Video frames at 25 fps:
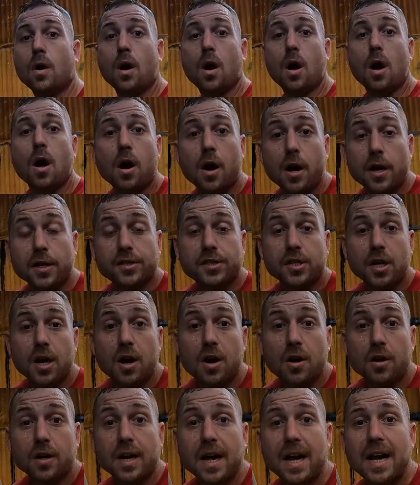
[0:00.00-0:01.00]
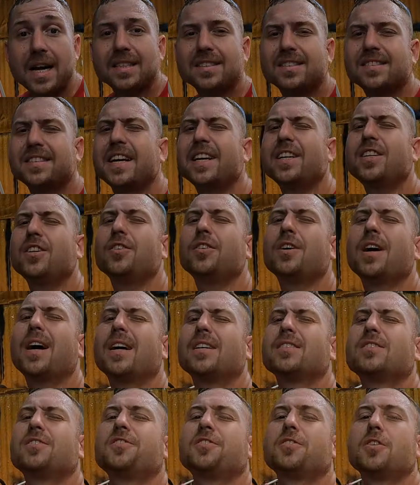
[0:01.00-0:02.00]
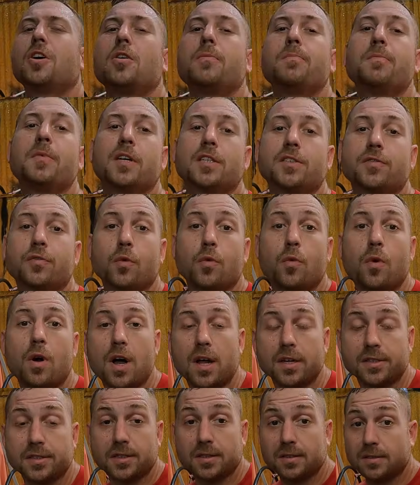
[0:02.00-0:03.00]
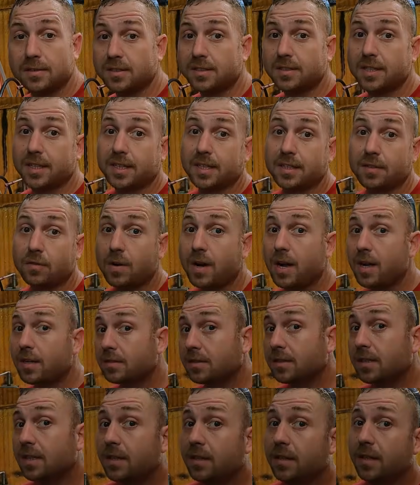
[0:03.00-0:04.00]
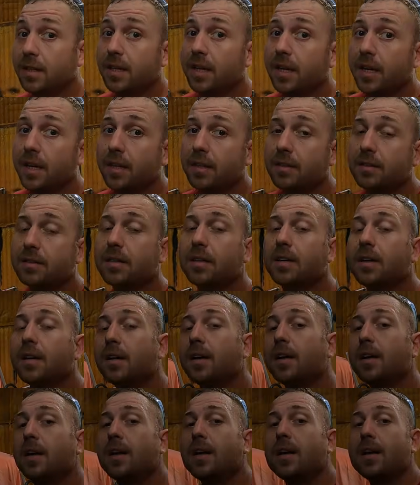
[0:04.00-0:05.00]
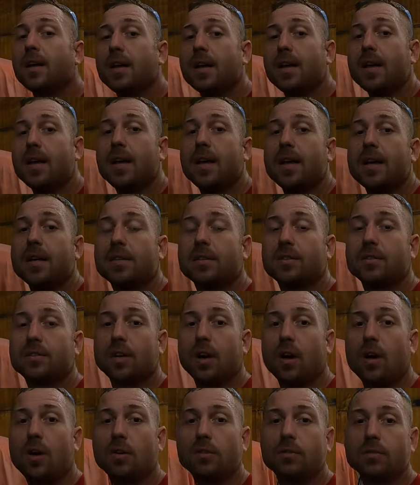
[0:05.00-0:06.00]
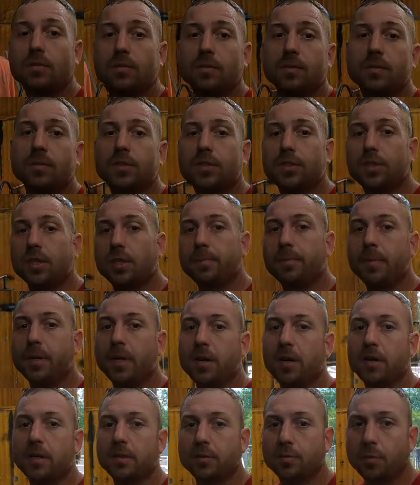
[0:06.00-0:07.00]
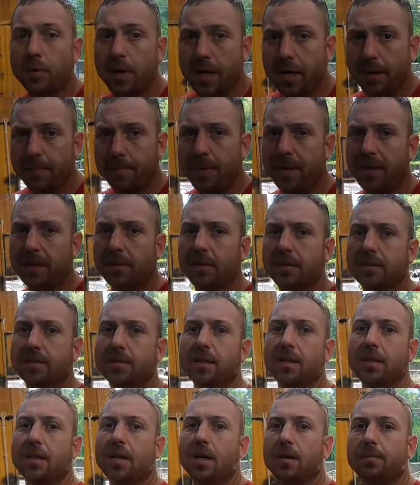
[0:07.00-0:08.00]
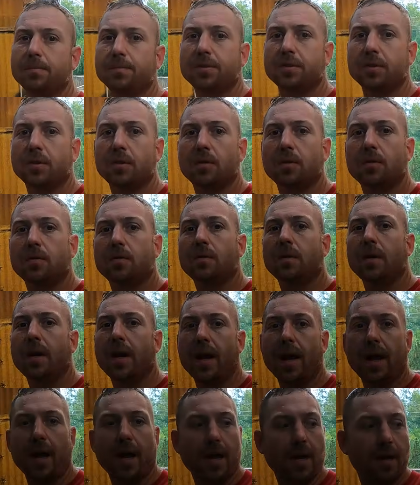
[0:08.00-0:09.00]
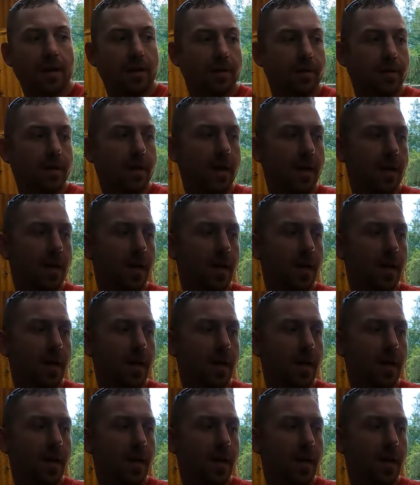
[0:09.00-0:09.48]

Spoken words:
All right, y'all guys, thank you guys so much for watching and sticking around till the end. Dalton should be on his way to pick this thing up soon, and